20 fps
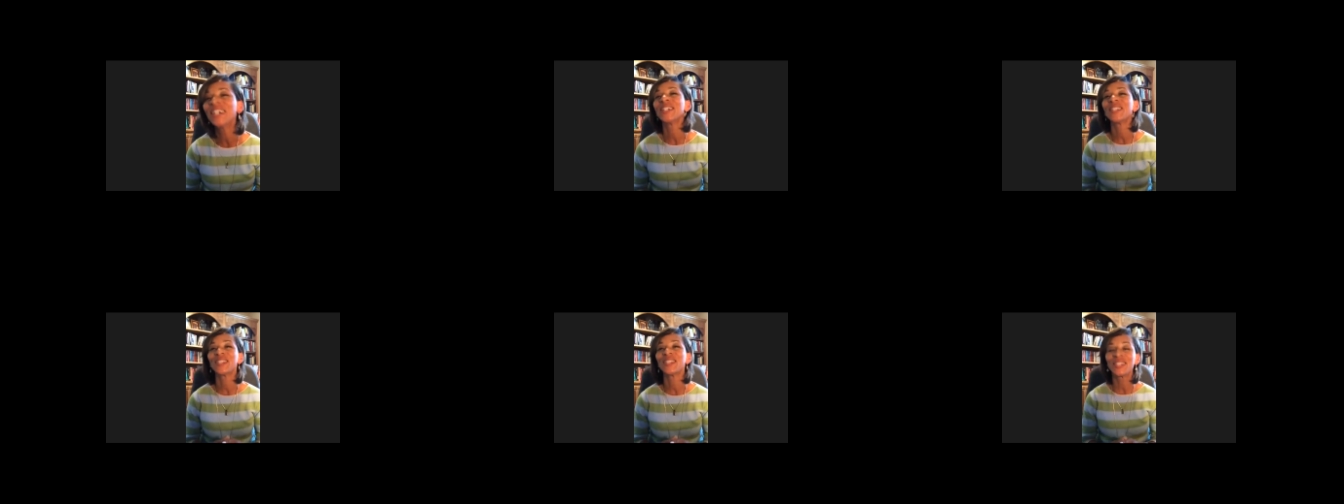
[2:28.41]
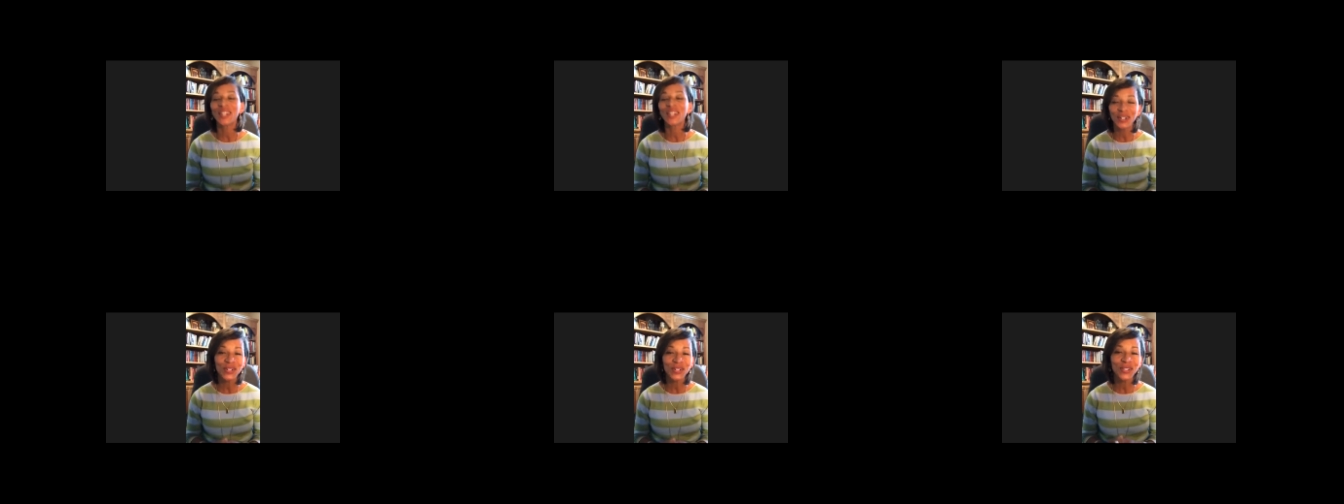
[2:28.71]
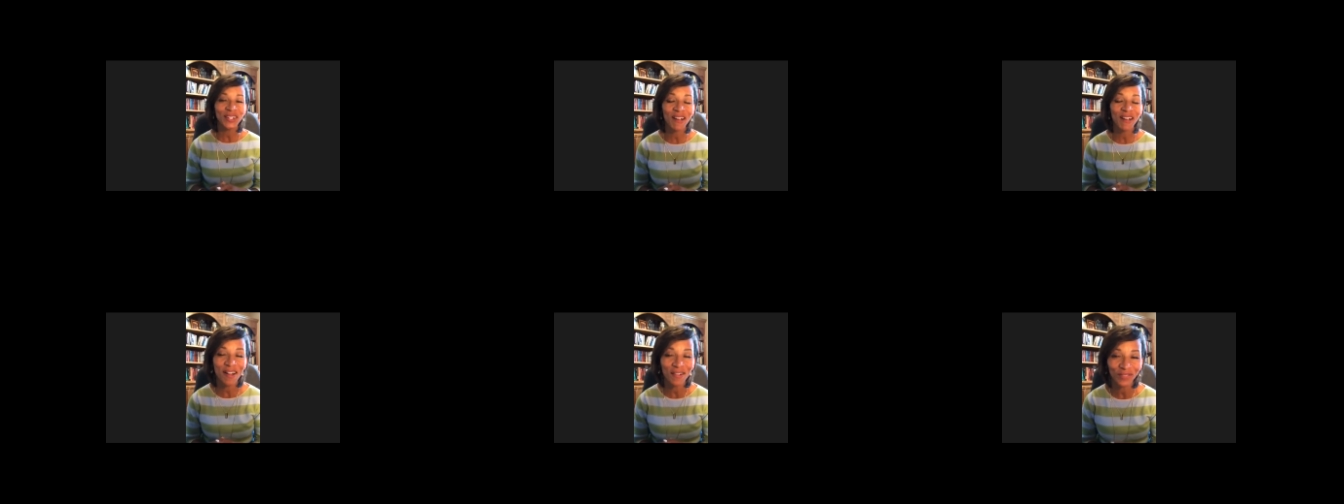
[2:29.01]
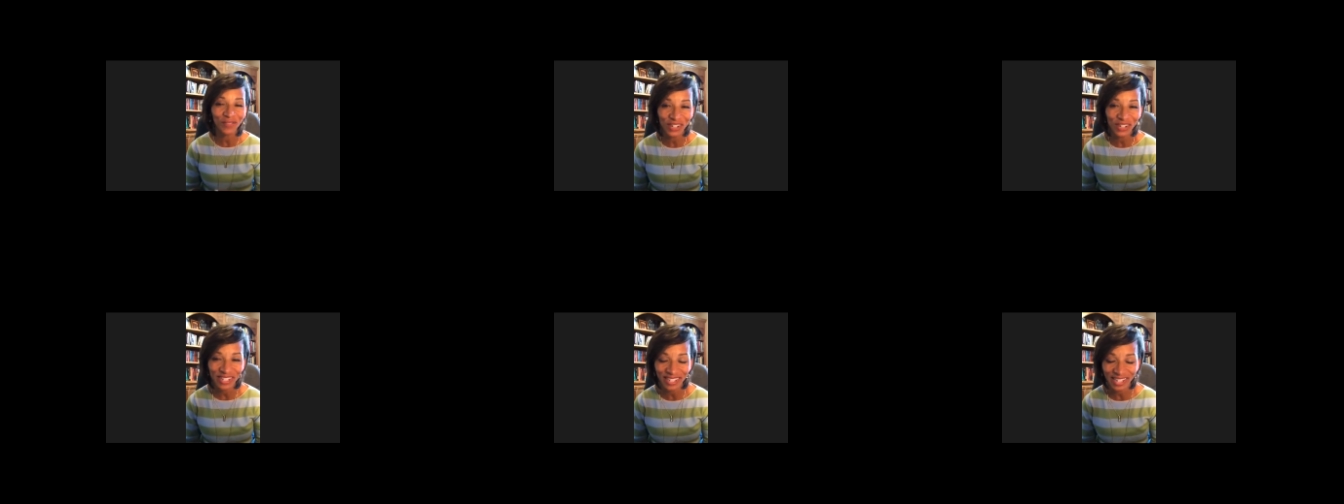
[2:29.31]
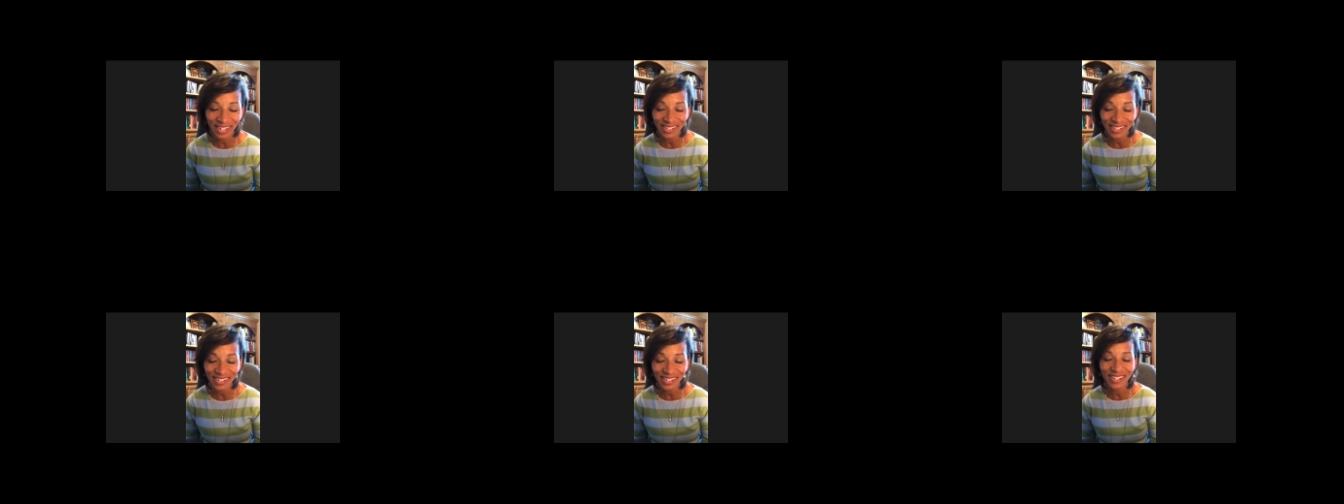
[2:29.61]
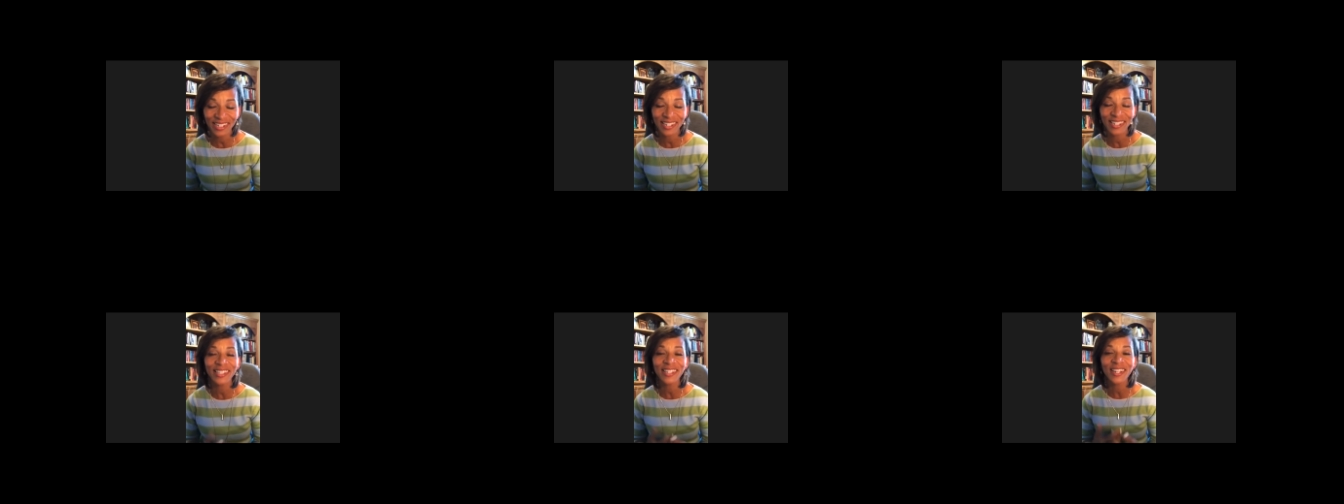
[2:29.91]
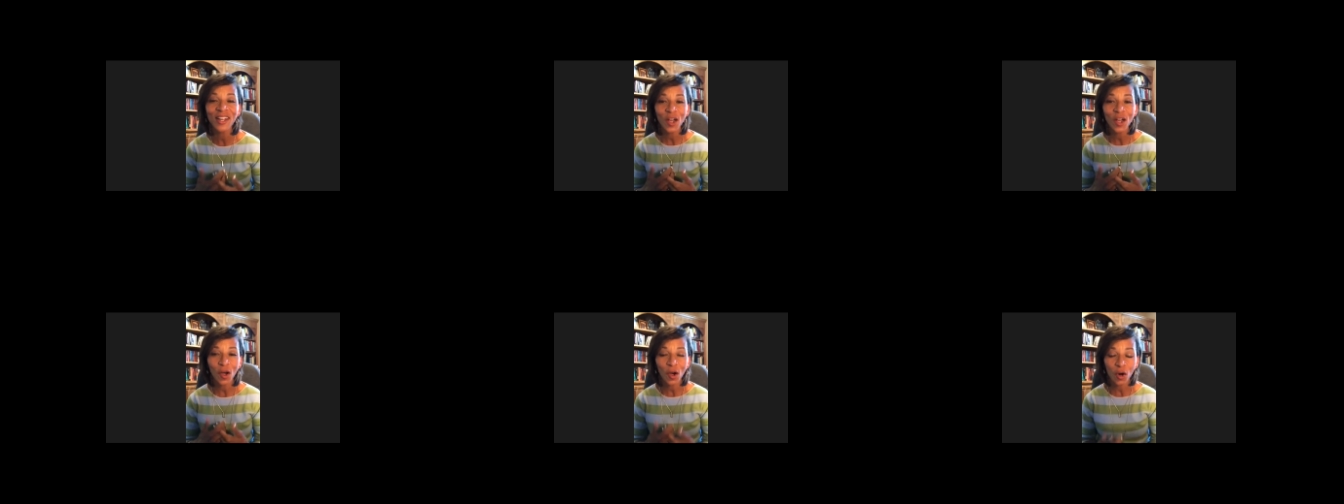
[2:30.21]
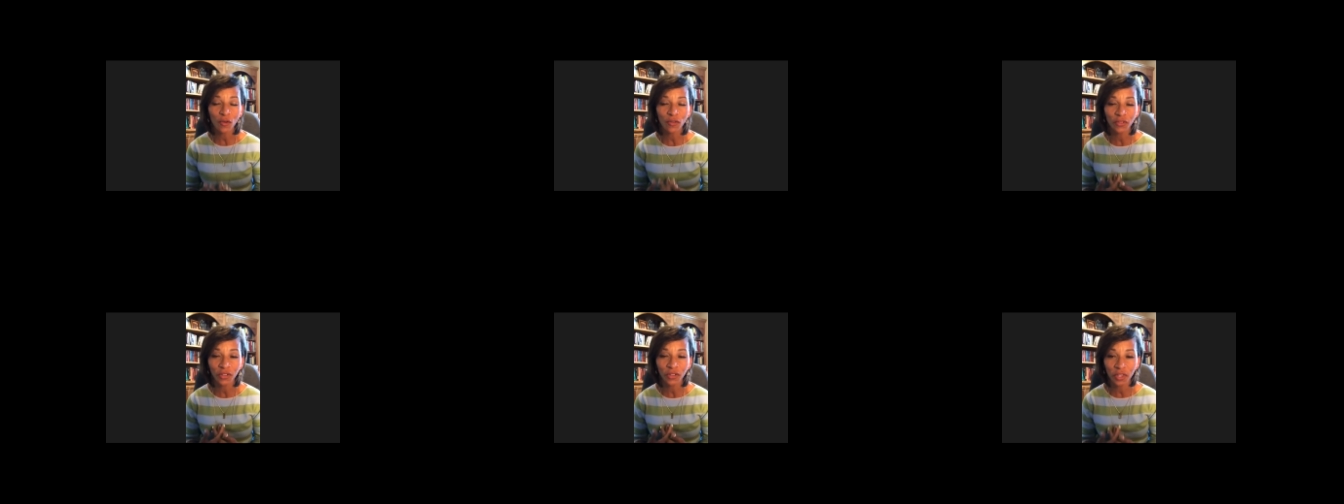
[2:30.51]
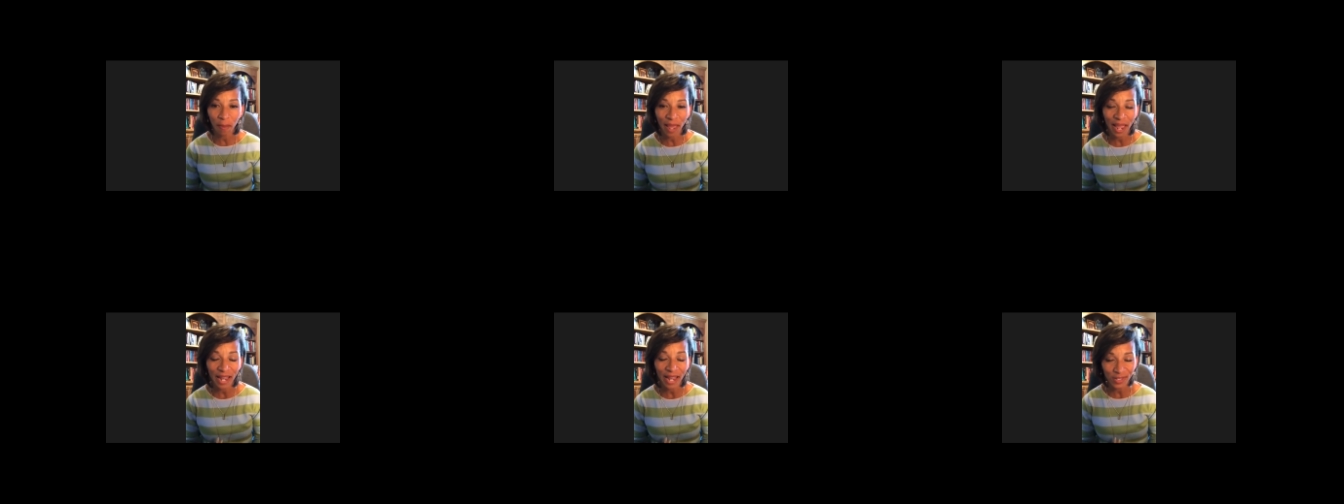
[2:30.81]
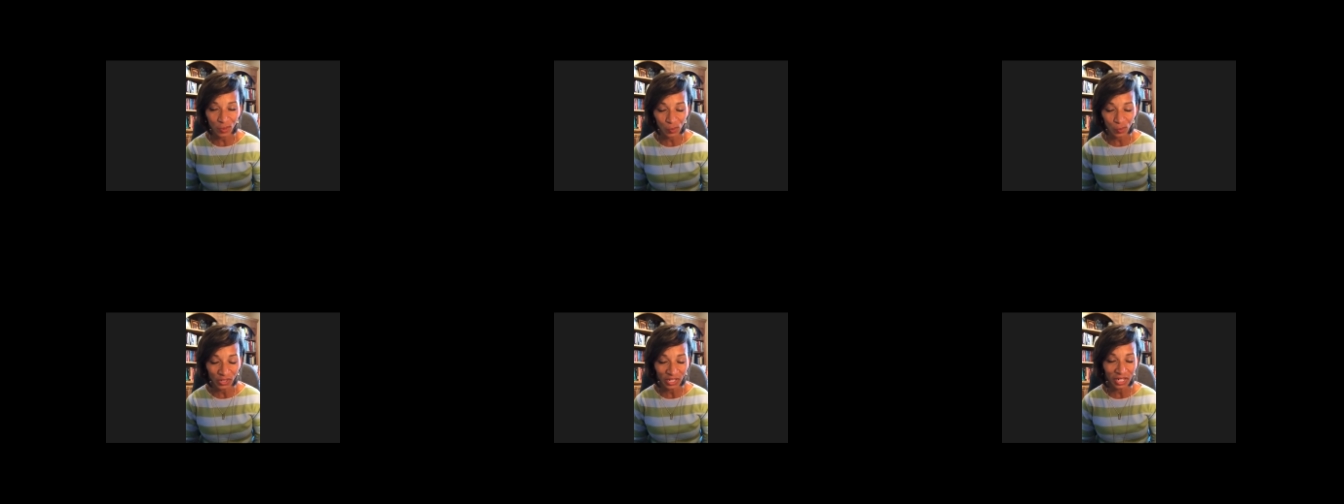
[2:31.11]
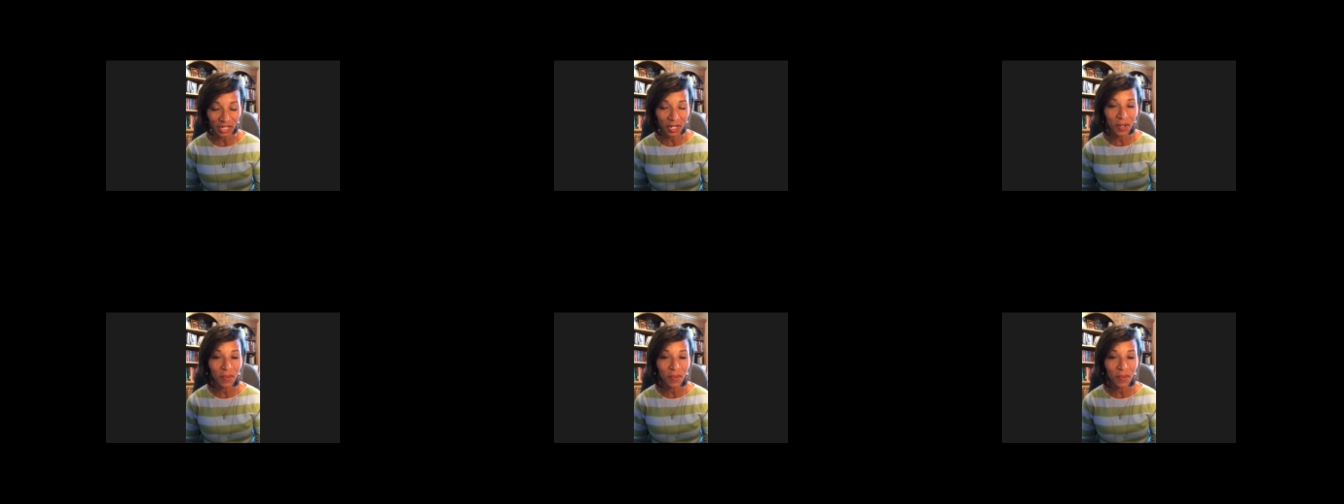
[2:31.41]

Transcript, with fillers: those conversations over the past week.